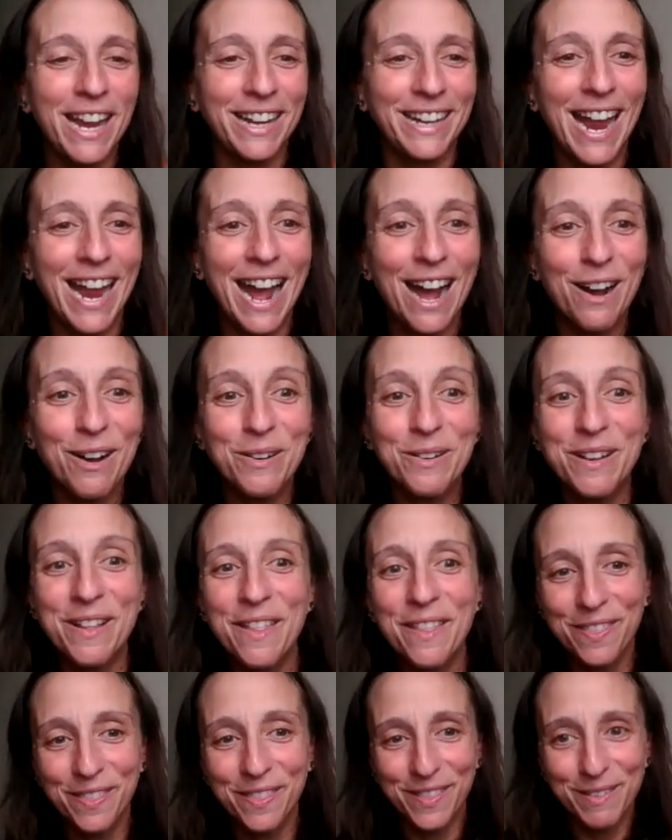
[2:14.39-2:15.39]
Now,
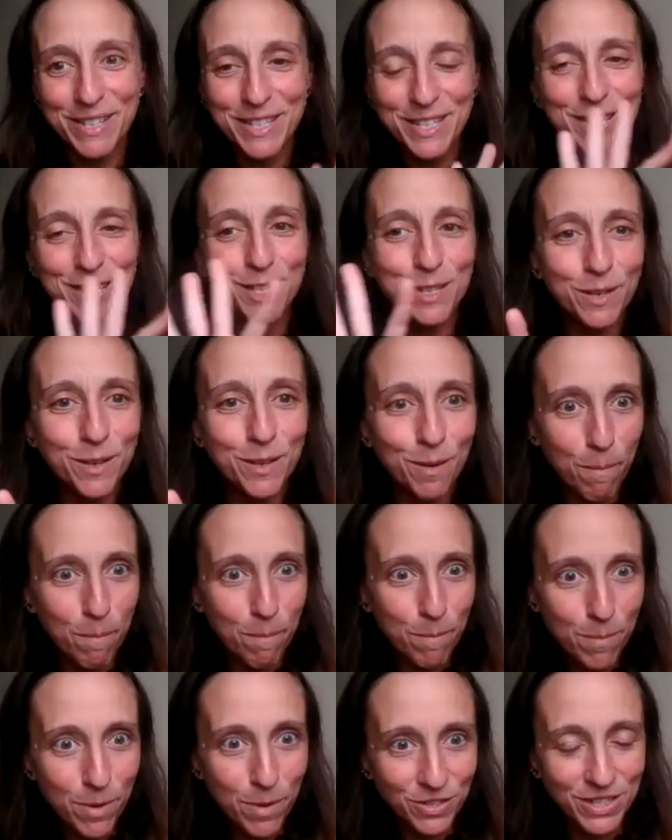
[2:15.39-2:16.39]
this is
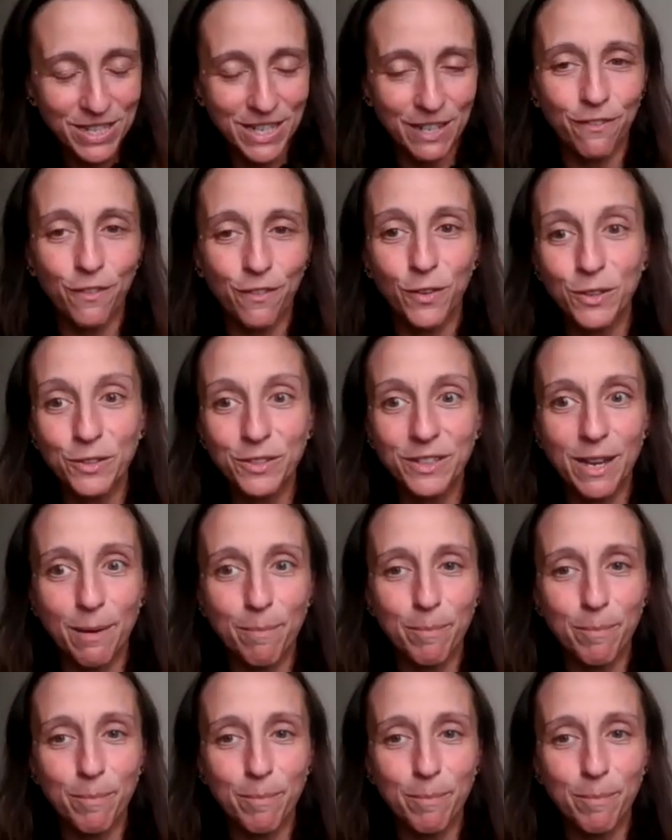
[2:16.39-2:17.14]
multifold.